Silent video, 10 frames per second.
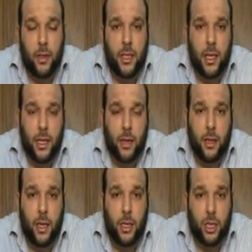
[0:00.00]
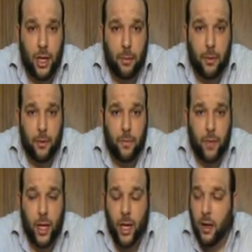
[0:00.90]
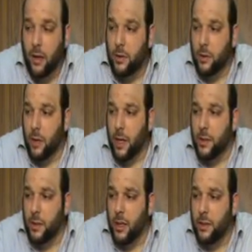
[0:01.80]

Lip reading: this hexagonal shape. So as you